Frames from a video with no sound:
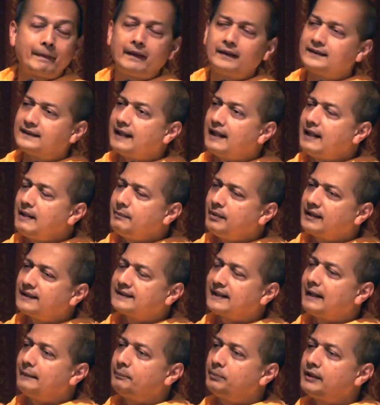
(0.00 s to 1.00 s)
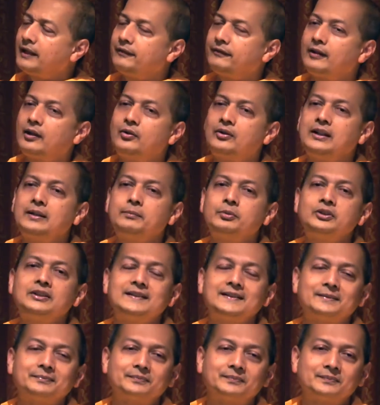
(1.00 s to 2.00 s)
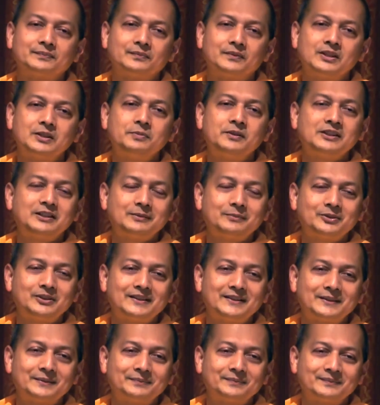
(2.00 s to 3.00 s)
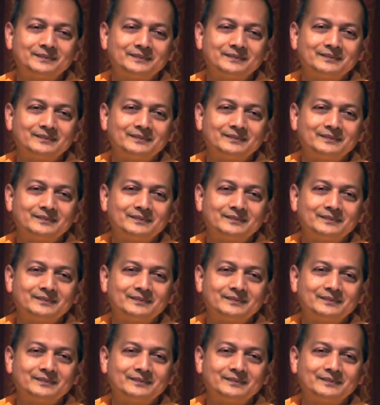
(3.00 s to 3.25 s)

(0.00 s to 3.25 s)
Same example I found in Buddhism, Tibetan Buddhism.